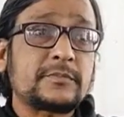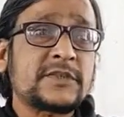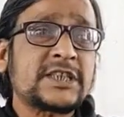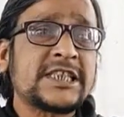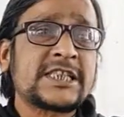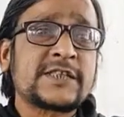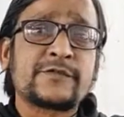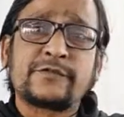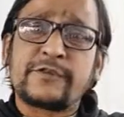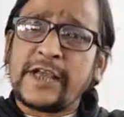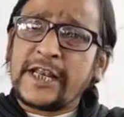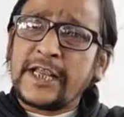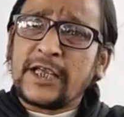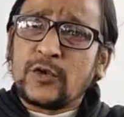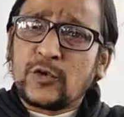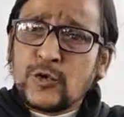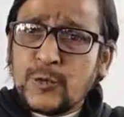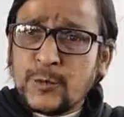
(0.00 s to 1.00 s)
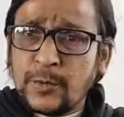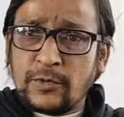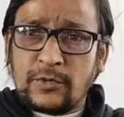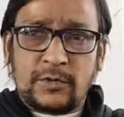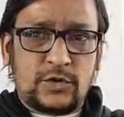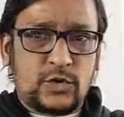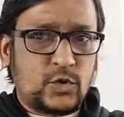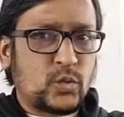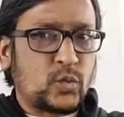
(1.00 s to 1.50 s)
is very useful,
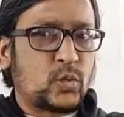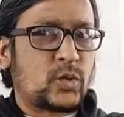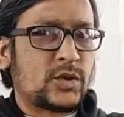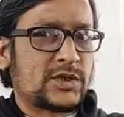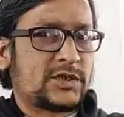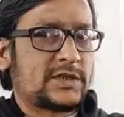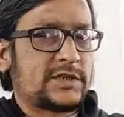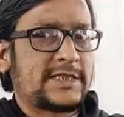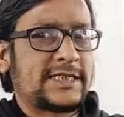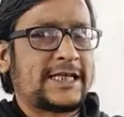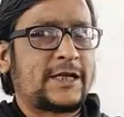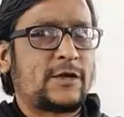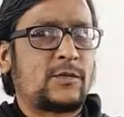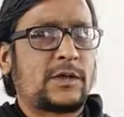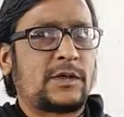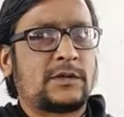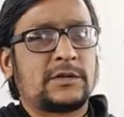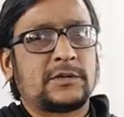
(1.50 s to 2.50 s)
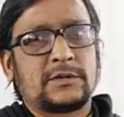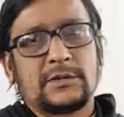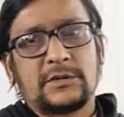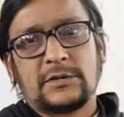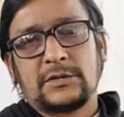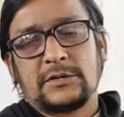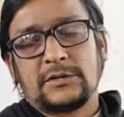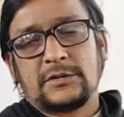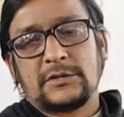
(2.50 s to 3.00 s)
two words a single word
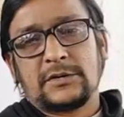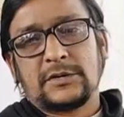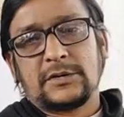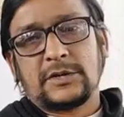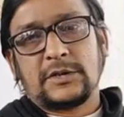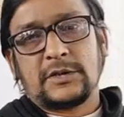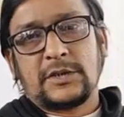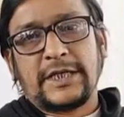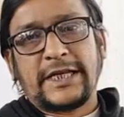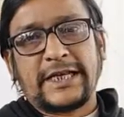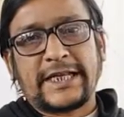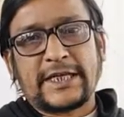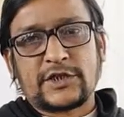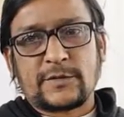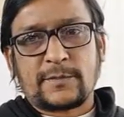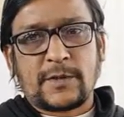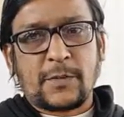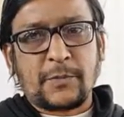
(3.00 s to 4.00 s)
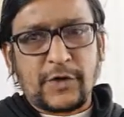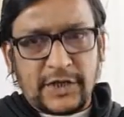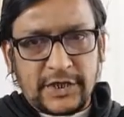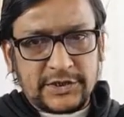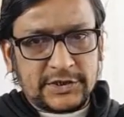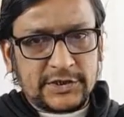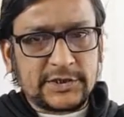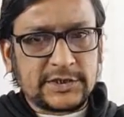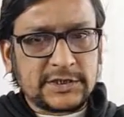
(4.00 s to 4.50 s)
in case of
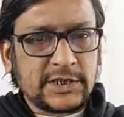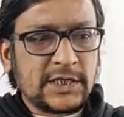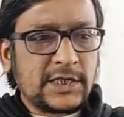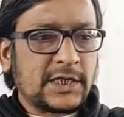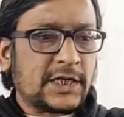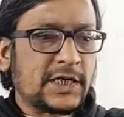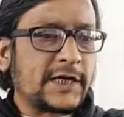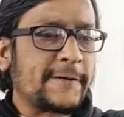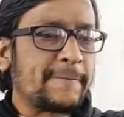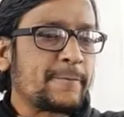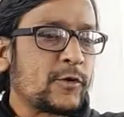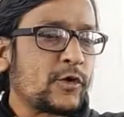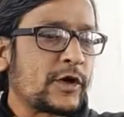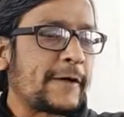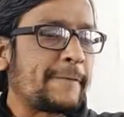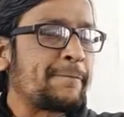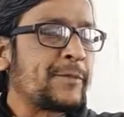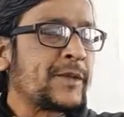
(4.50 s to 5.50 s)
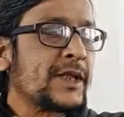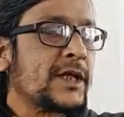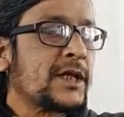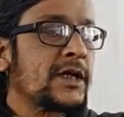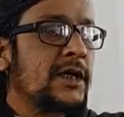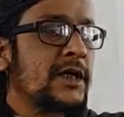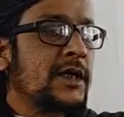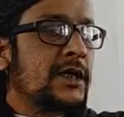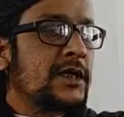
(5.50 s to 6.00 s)
communications. Okay,
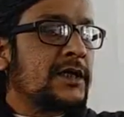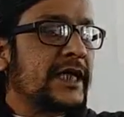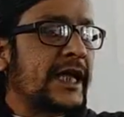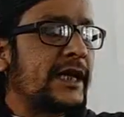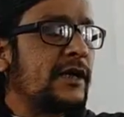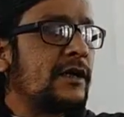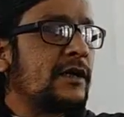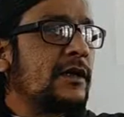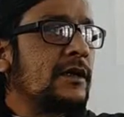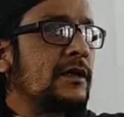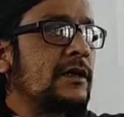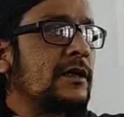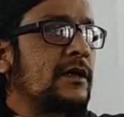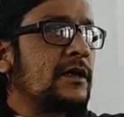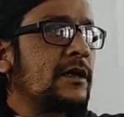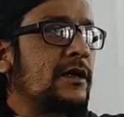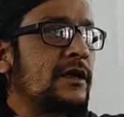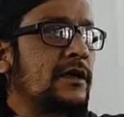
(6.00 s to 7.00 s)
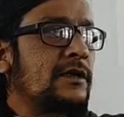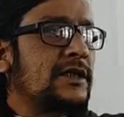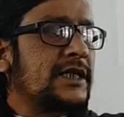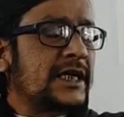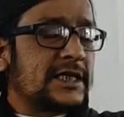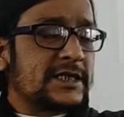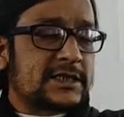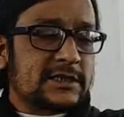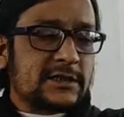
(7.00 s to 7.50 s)
then
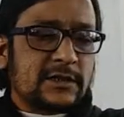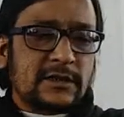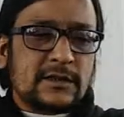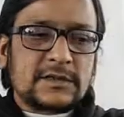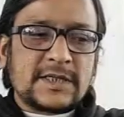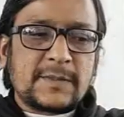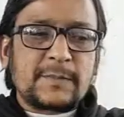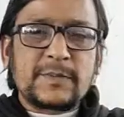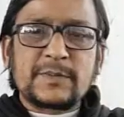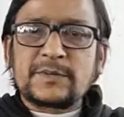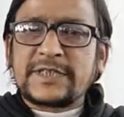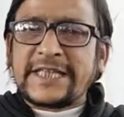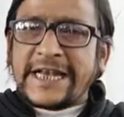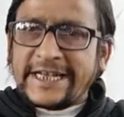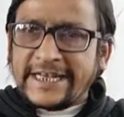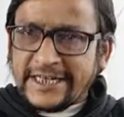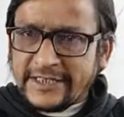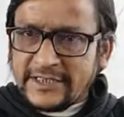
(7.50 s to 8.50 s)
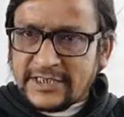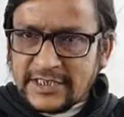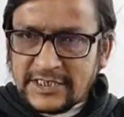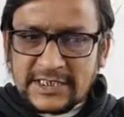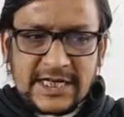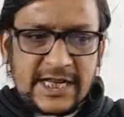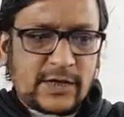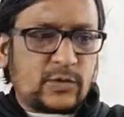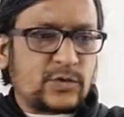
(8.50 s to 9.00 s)
there are some sentences
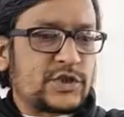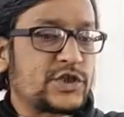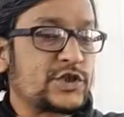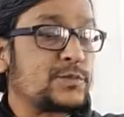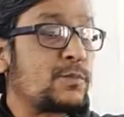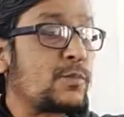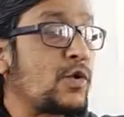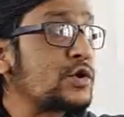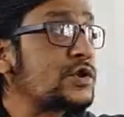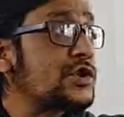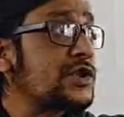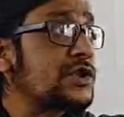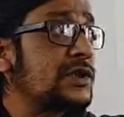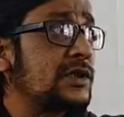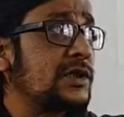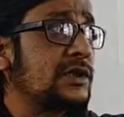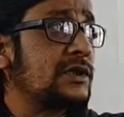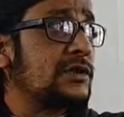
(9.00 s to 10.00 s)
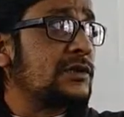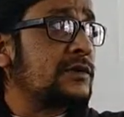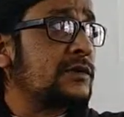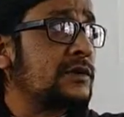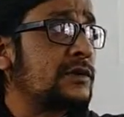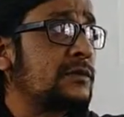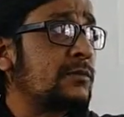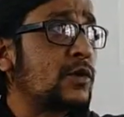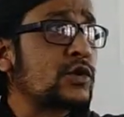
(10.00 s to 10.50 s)
like which is most
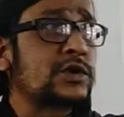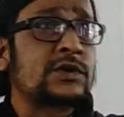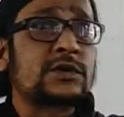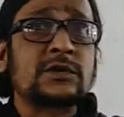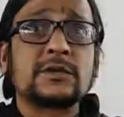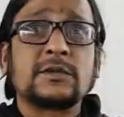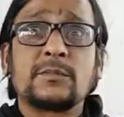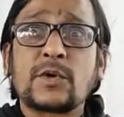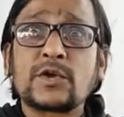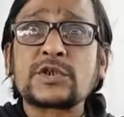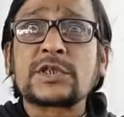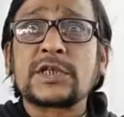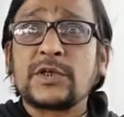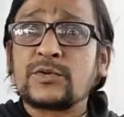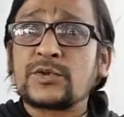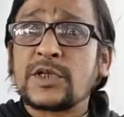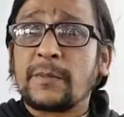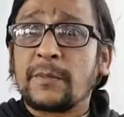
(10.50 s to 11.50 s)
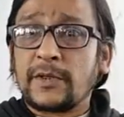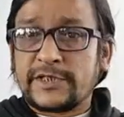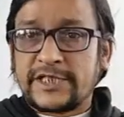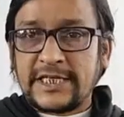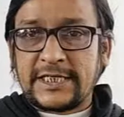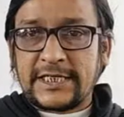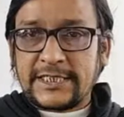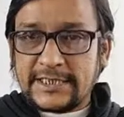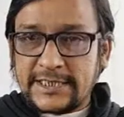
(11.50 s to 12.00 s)
usable
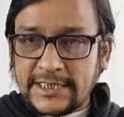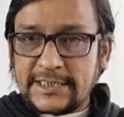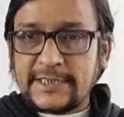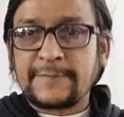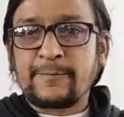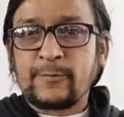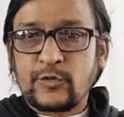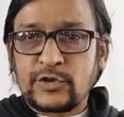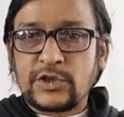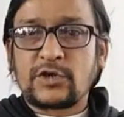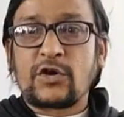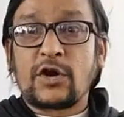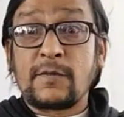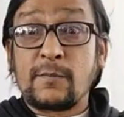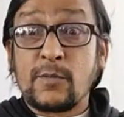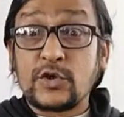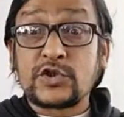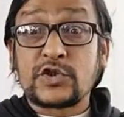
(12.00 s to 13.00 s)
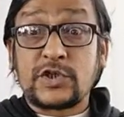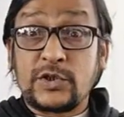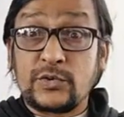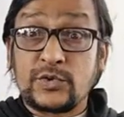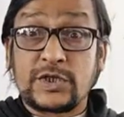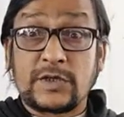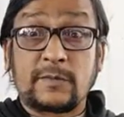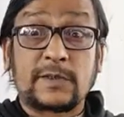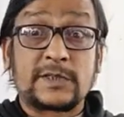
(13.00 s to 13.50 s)
sentences, which are called most
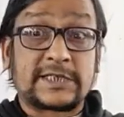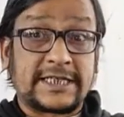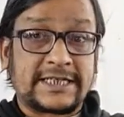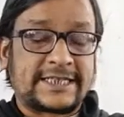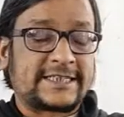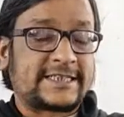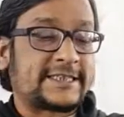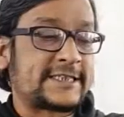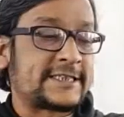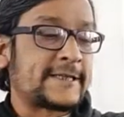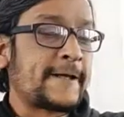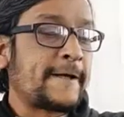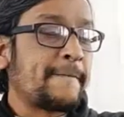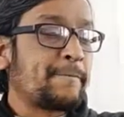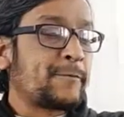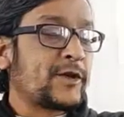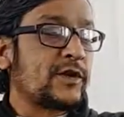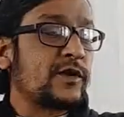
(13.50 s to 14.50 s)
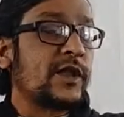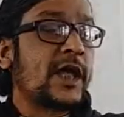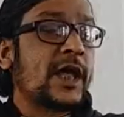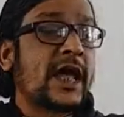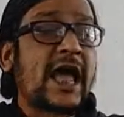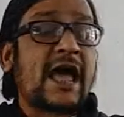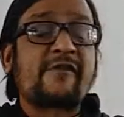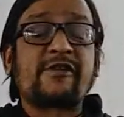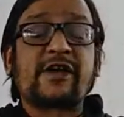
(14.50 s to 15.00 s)
usable sentences.
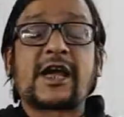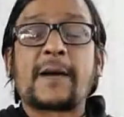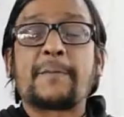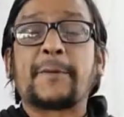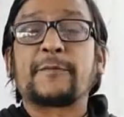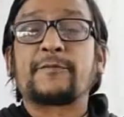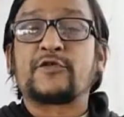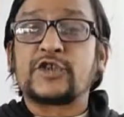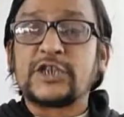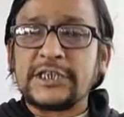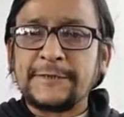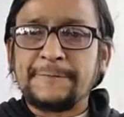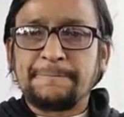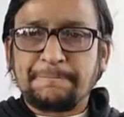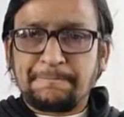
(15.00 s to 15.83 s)
Have a cup of tea,